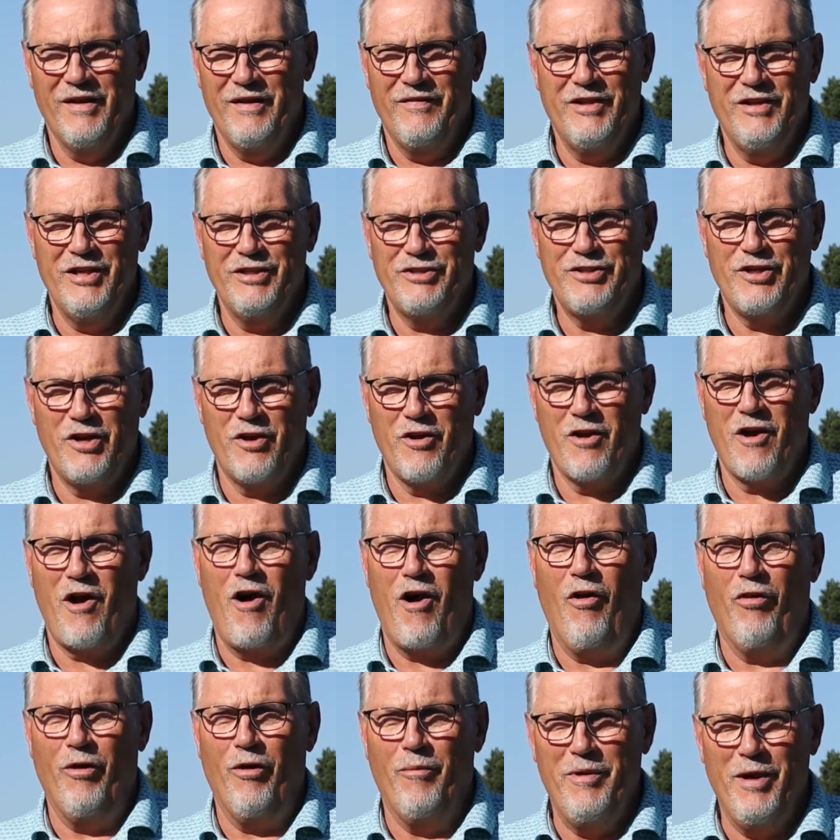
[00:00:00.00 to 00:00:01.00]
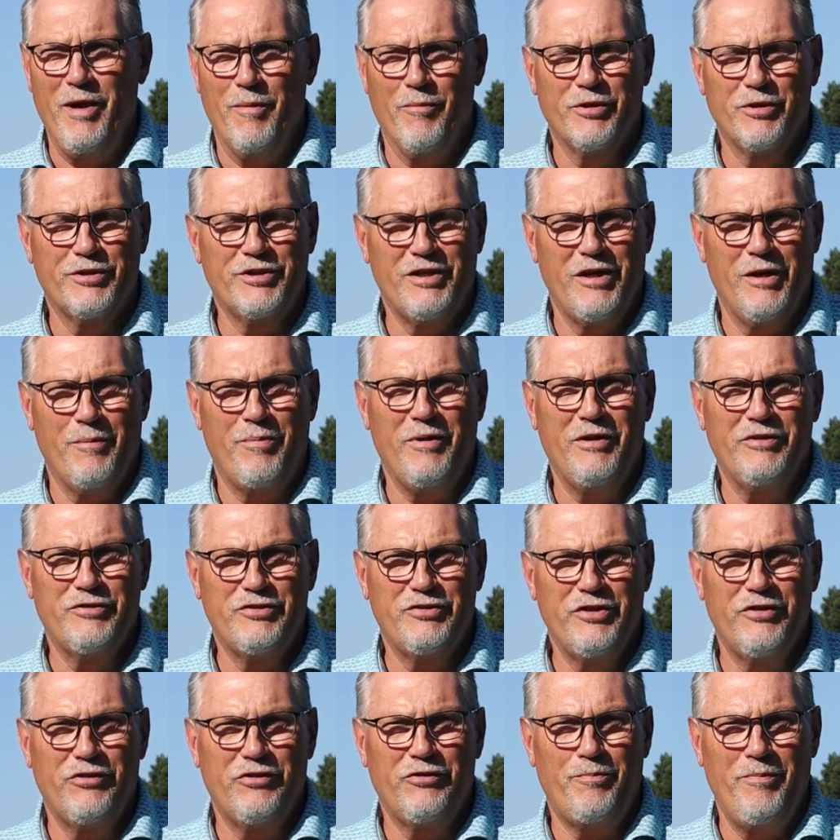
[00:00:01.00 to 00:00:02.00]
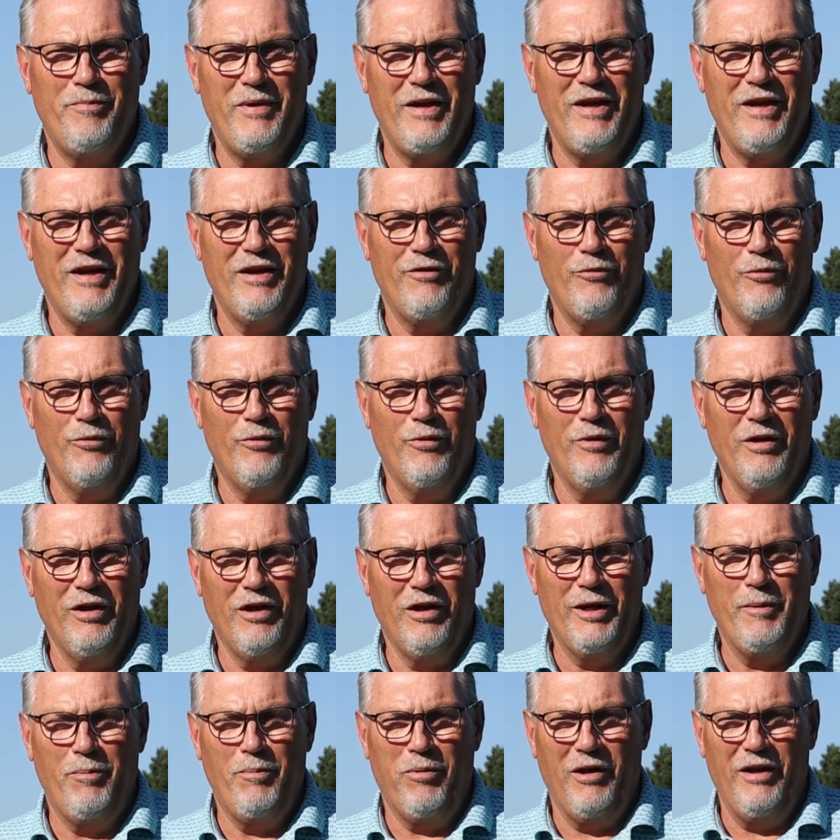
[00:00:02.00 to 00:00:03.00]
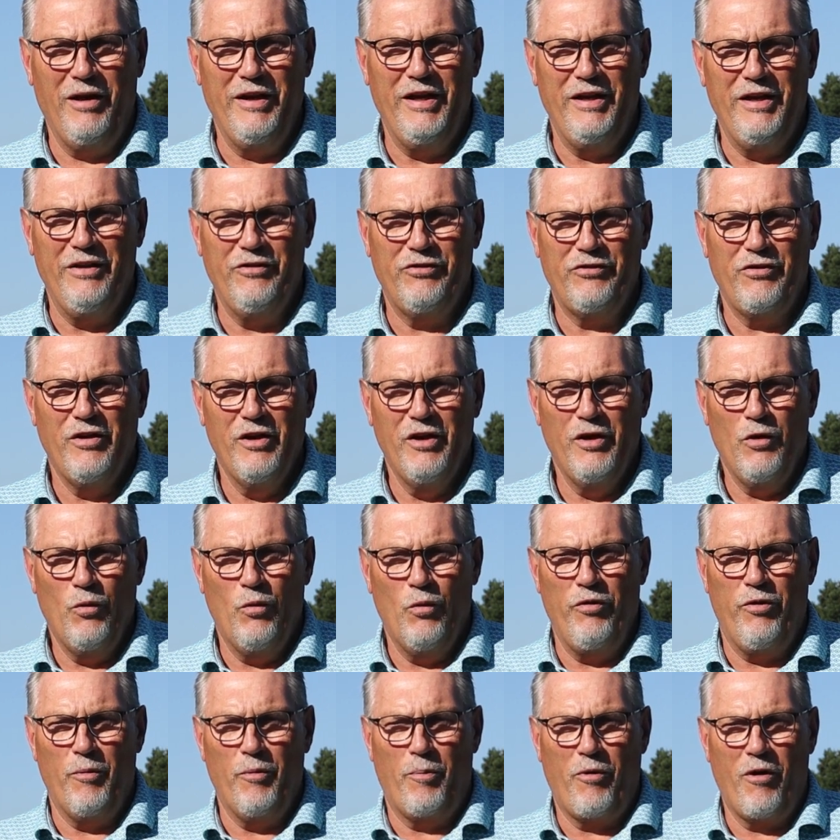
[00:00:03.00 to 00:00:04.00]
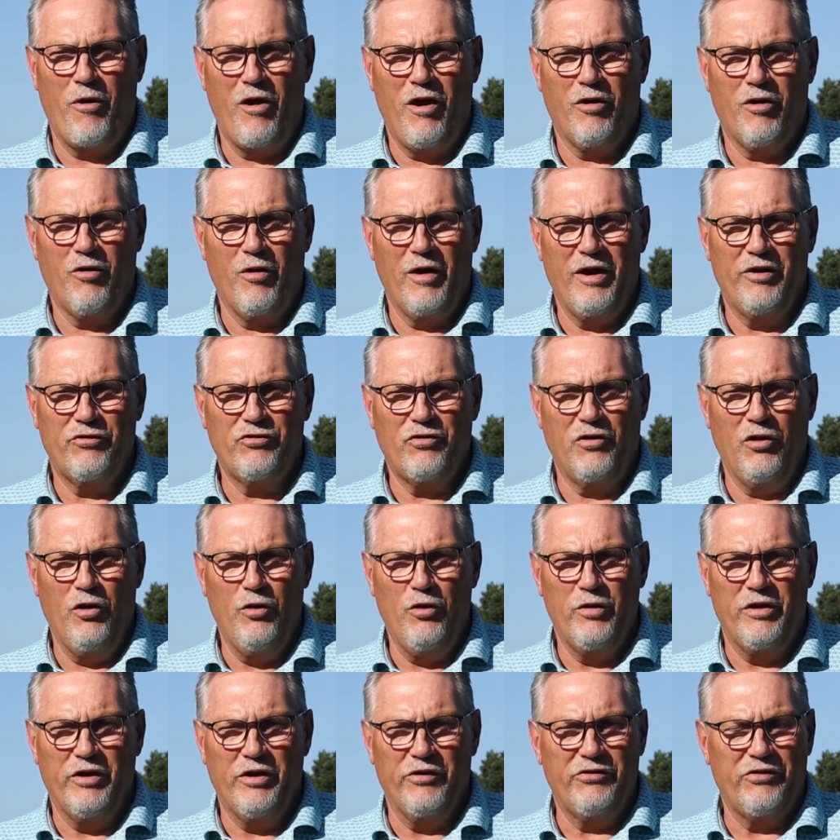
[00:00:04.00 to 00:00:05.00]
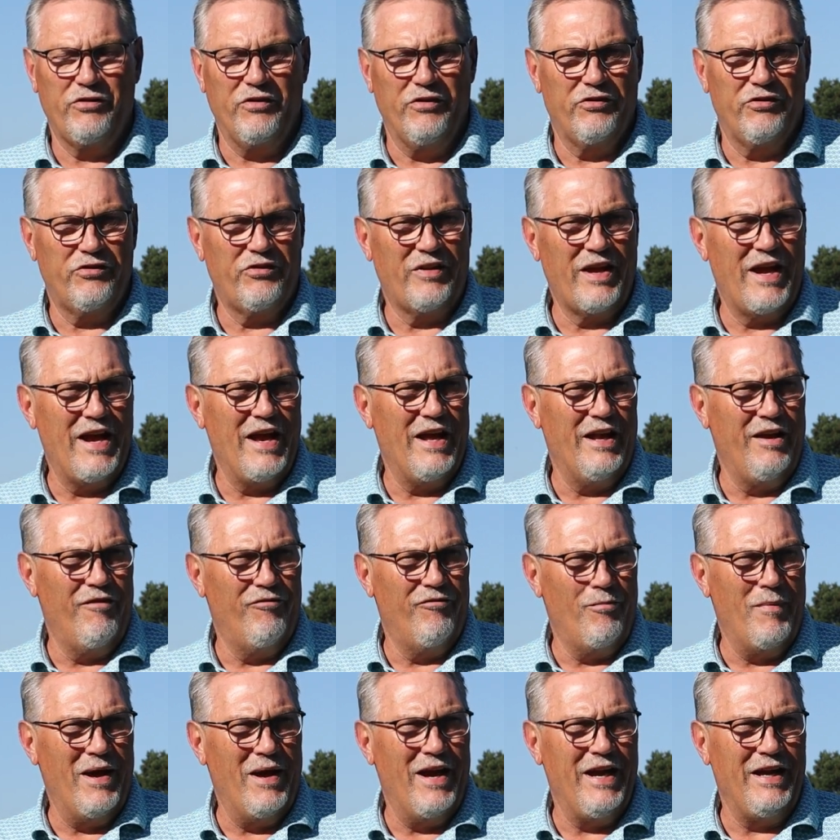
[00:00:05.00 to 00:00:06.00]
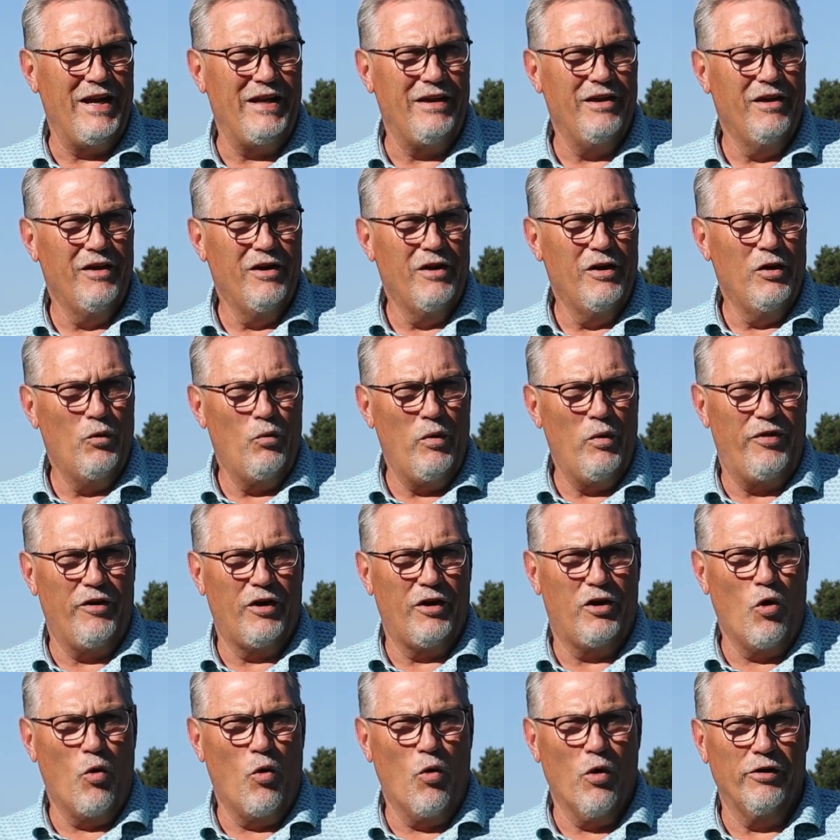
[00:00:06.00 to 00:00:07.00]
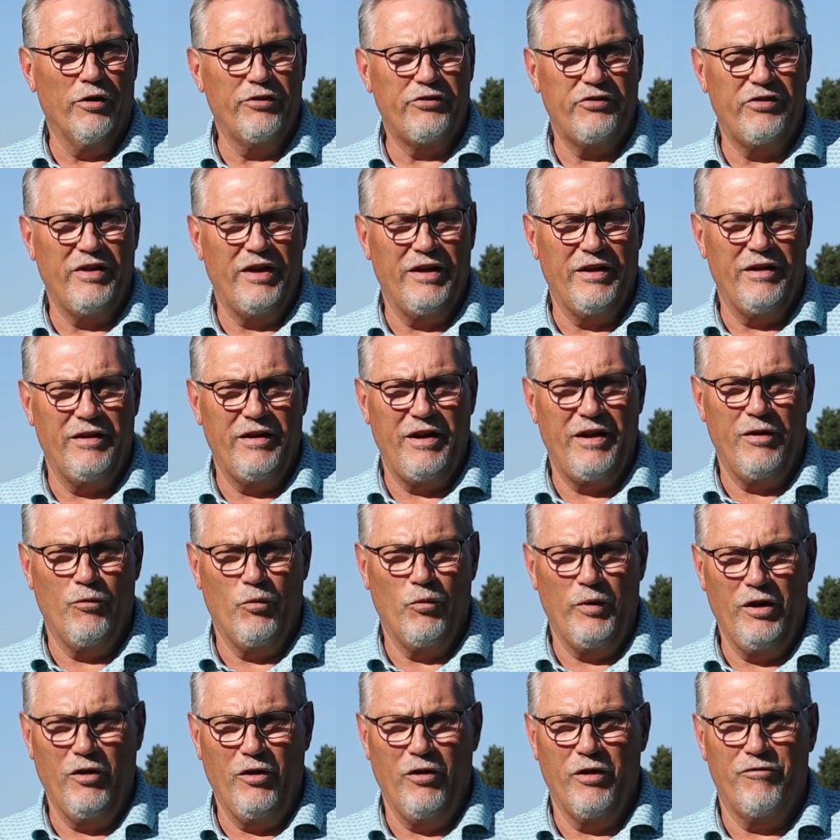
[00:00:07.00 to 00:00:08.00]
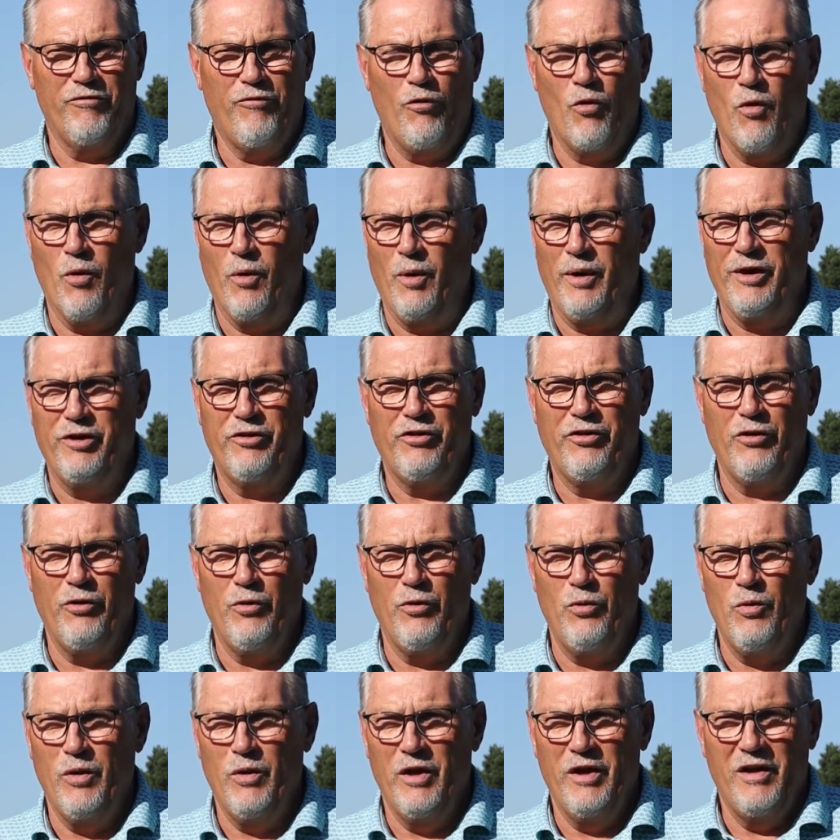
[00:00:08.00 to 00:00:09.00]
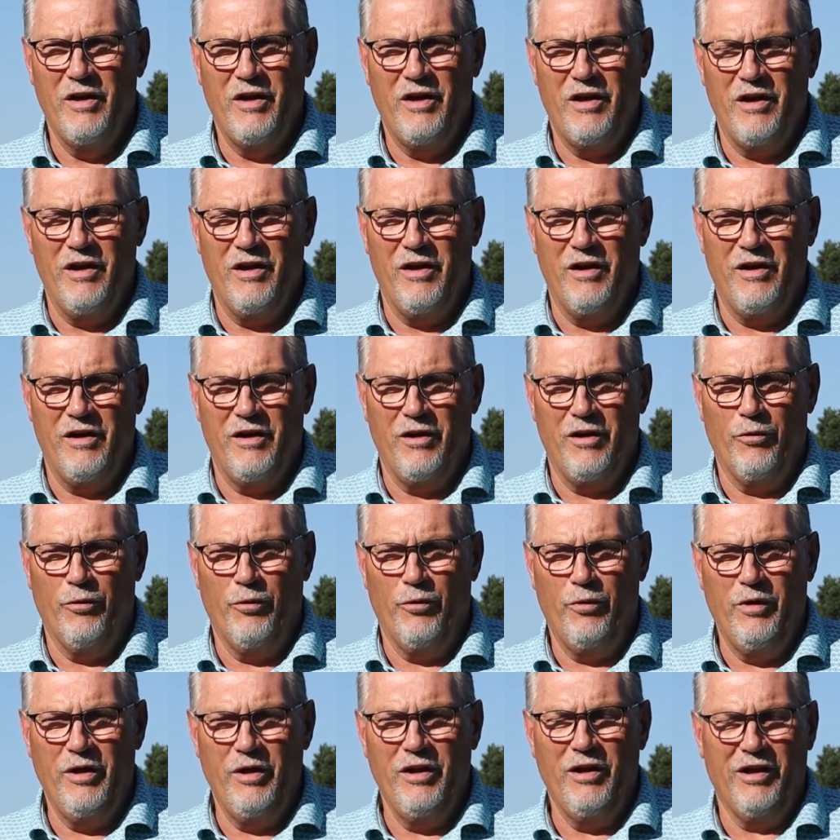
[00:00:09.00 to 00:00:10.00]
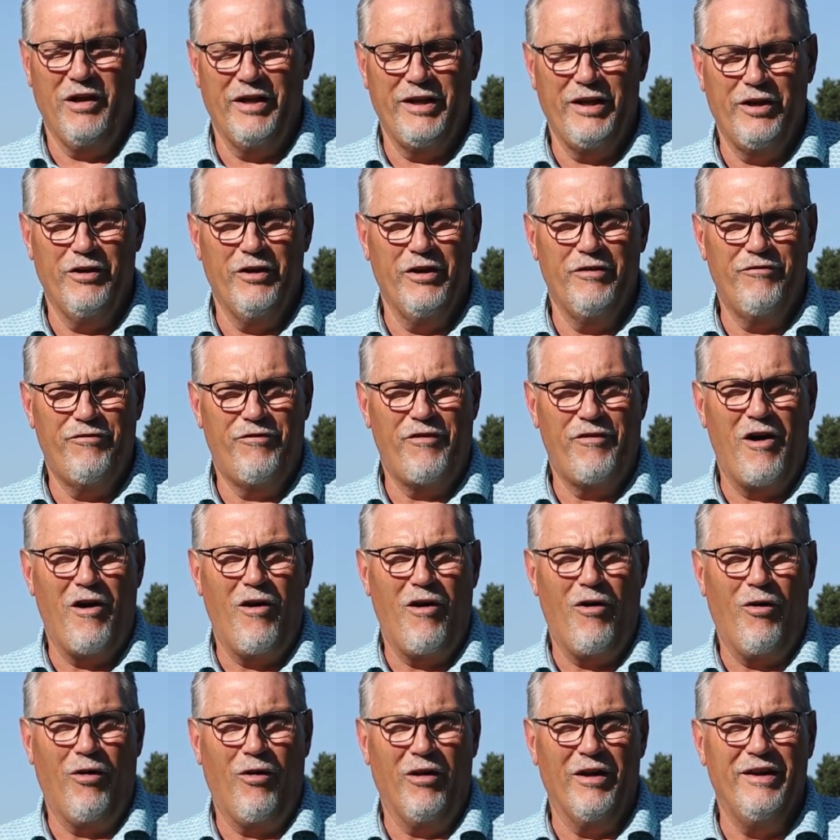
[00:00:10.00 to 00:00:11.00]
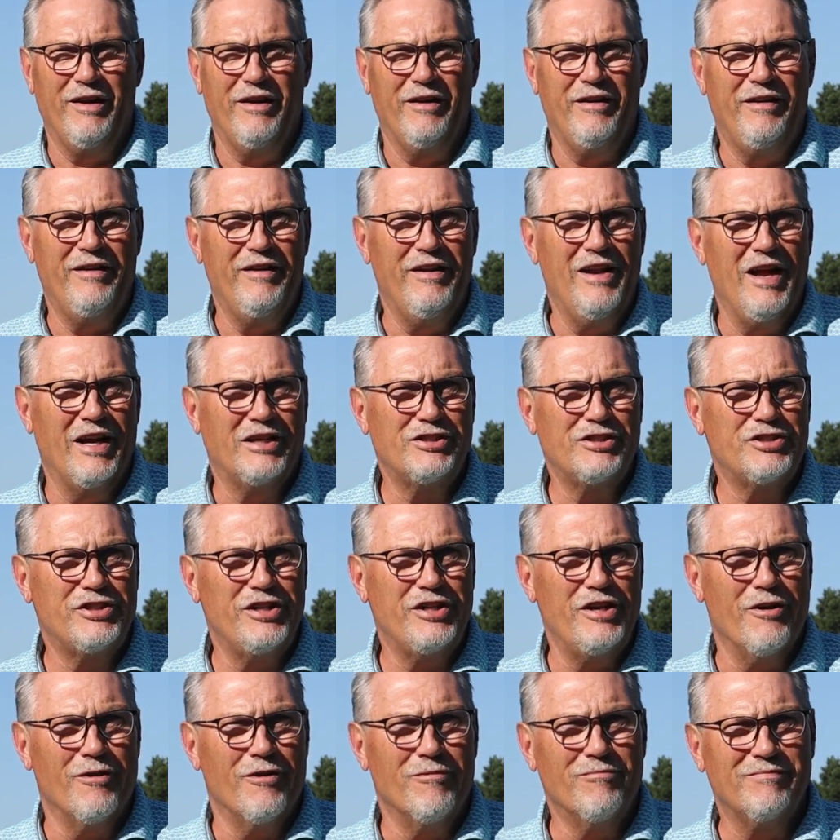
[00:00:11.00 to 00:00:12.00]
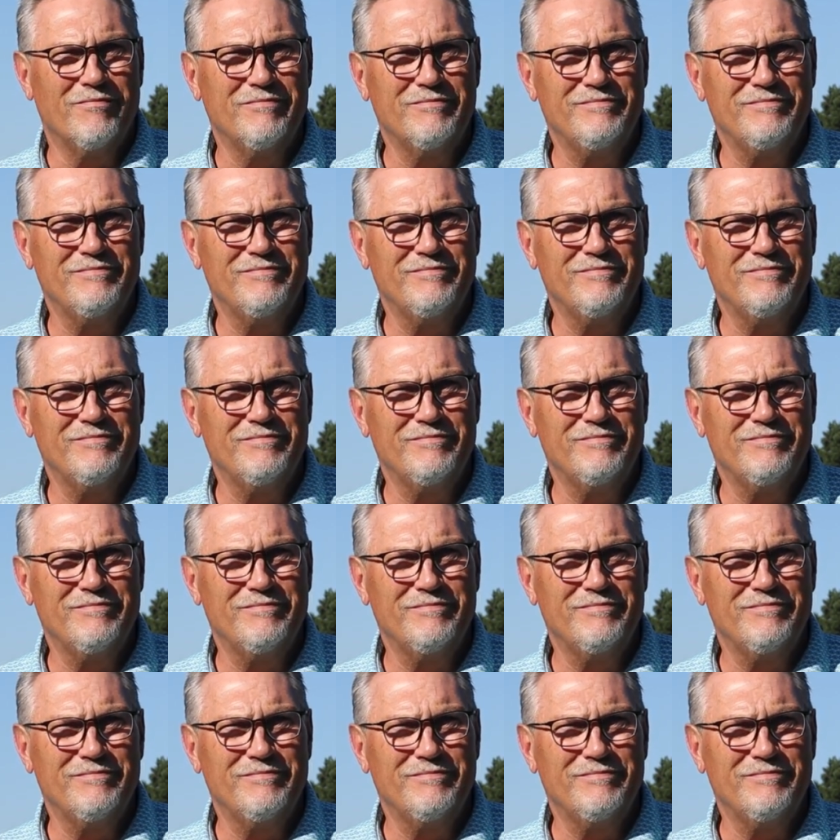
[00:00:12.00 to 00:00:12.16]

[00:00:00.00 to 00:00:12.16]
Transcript: this year all the membership has just been really pleased with the progress Lucas and Stan have made with the course, and we look forward to a really good fall and next year.